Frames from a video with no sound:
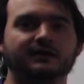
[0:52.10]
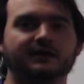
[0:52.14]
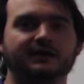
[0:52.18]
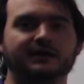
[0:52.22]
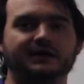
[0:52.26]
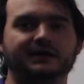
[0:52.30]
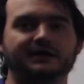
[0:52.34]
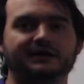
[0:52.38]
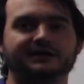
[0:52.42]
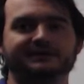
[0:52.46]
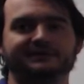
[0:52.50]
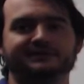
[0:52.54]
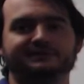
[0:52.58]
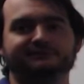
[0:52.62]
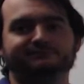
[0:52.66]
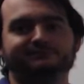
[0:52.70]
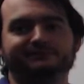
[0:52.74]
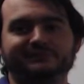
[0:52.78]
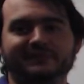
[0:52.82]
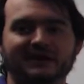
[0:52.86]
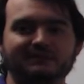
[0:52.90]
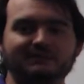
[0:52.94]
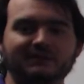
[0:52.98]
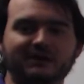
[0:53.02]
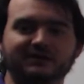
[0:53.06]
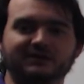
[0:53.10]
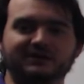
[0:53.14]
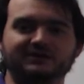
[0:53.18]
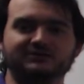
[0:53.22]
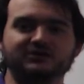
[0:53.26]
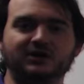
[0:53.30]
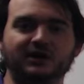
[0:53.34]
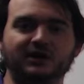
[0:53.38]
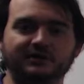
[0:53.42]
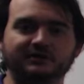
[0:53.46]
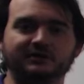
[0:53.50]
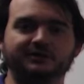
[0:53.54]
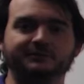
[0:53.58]
I'm now going to
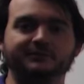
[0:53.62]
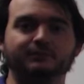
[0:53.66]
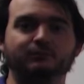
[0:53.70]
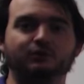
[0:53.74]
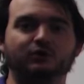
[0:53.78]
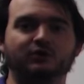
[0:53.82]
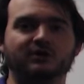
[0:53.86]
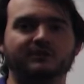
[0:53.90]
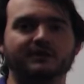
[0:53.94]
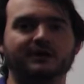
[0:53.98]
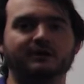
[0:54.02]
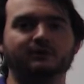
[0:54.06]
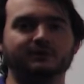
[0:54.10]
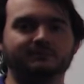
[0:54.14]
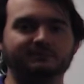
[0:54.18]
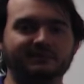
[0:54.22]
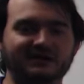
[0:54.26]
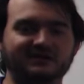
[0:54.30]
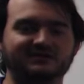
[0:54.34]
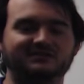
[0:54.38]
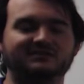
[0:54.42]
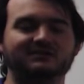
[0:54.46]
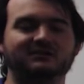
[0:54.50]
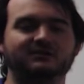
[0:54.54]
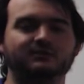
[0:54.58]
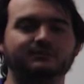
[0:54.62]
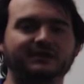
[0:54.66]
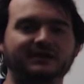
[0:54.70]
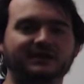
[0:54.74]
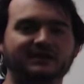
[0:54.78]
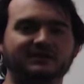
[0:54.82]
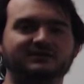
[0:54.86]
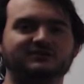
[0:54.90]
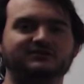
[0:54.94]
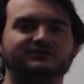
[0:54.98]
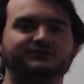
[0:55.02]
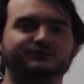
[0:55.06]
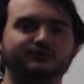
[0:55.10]
talk a little bit more about what Bayes' theorem
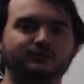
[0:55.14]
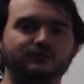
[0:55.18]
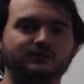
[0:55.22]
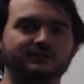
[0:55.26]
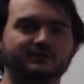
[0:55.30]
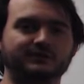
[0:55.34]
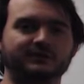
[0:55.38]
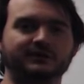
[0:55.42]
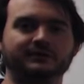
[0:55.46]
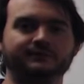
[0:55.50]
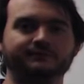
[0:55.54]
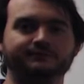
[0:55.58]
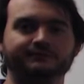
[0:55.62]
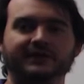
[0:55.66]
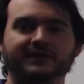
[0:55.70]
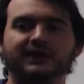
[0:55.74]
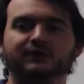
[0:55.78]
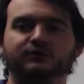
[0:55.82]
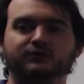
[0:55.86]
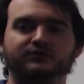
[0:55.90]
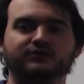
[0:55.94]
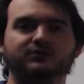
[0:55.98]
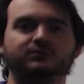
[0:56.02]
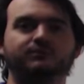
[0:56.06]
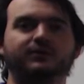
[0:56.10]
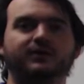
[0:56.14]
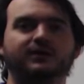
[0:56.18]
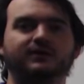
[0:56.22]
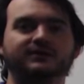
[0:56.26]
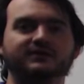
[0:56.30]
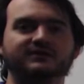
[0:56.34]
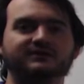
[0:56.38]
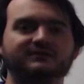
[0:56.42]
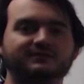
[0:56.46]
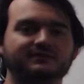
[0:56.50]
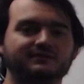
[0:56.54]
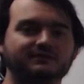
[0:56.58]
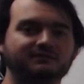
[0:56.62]
is for interested
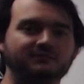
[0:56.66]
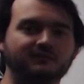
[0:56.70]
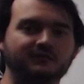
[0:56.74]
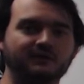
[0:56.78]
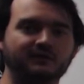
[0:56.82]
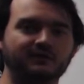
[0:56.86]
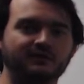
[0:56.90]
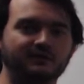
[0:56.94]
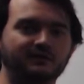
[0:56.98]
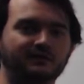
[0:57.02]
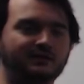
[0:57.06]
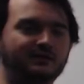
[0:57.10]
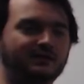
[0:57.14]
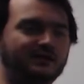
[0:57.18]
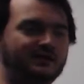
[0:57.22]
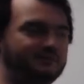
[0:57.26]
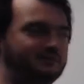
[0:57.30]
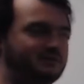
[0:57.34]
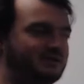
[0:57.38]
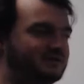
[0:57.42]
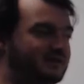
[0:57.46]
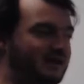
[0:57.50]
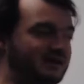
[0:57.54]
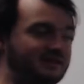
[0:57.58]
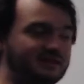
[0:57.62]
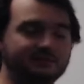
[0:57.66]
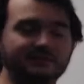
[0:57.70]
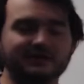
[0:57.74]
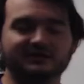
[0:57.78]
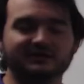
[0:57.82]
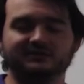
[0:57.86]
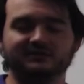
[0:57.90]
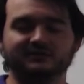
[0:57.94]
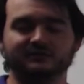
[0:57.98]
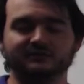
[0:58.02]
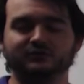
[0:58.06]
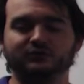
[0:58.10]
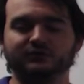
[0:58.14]
parties, because I think Bayes'
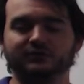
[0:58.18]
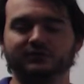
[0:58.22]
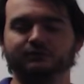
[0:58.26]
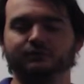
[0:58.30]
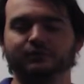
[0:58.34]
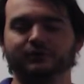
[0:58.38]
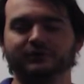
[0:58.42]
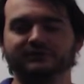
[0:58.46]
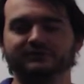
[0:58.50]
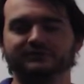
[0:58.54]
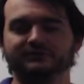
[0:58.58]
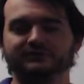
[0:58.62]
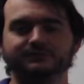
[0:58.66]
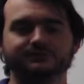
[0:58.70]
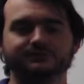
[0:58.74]
theorem is really important.